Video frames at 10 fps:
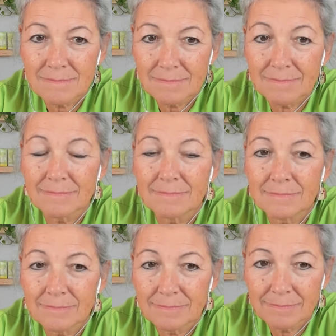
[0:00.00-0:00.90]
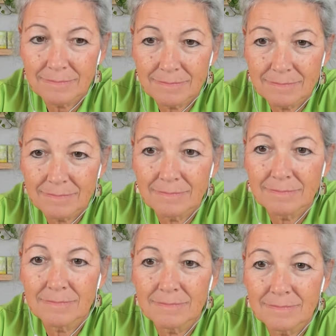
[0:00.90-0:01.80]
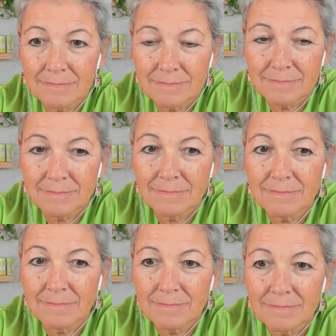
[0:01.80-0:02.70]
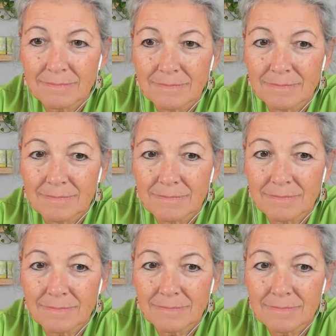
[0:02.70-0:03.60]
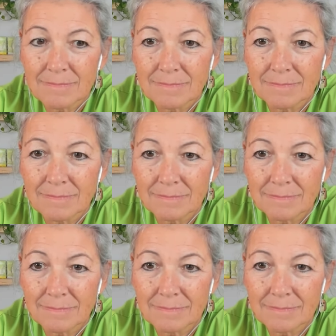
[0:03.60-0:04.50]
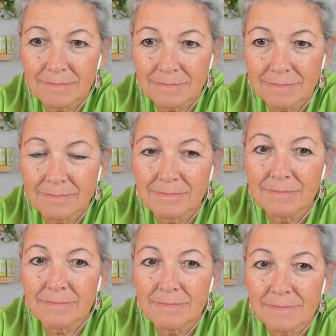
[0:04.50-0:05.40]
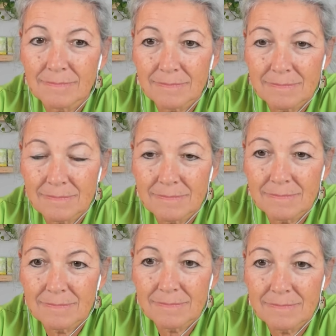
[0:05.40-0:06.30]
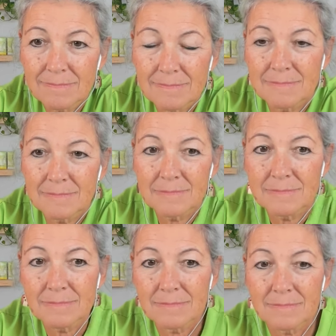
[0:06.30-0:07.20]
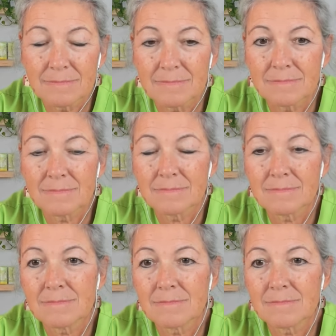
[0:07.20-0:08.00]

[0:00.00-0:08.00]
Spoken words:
The person shown says nothing.